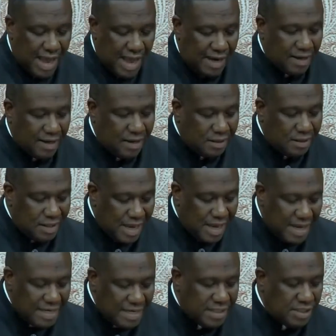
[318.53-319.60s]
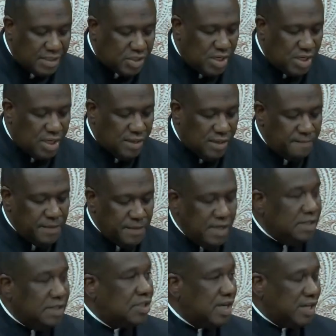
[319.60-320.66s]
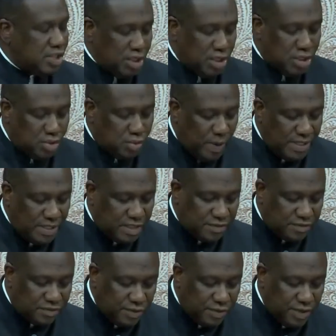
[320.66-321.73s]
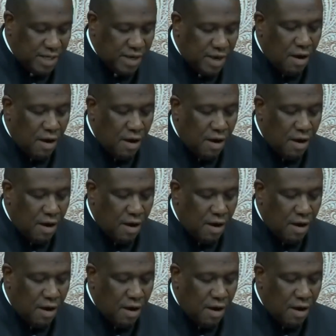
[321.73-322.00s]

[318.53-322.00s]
are clearly detailed in section 23